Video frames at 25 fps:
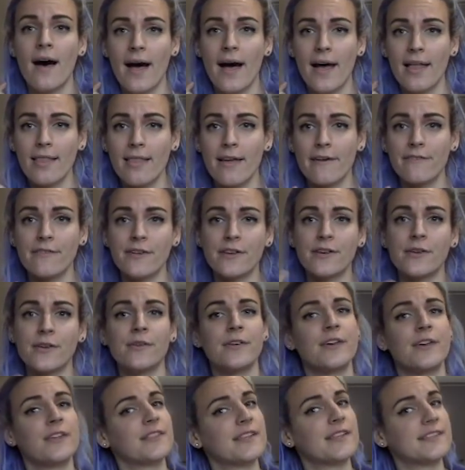I love
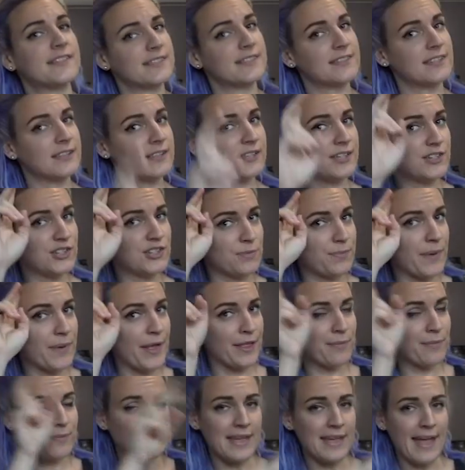you. This is Alicia
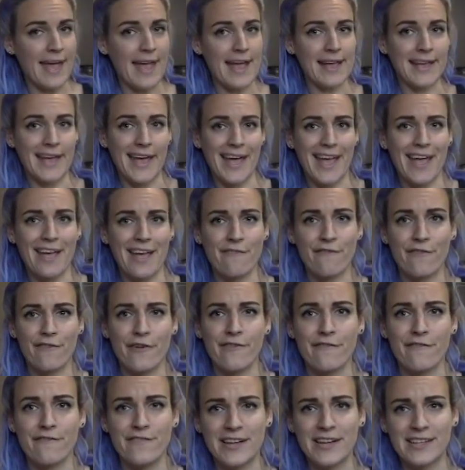Bellamy, aka
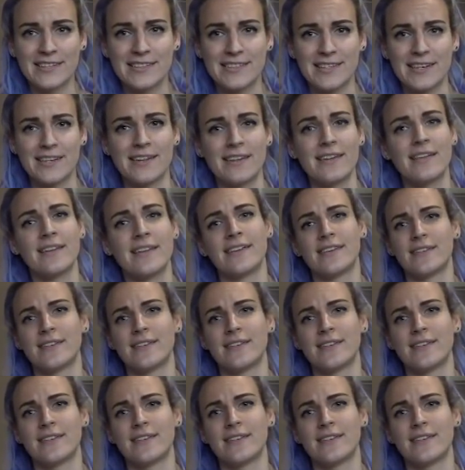Vert Vixen.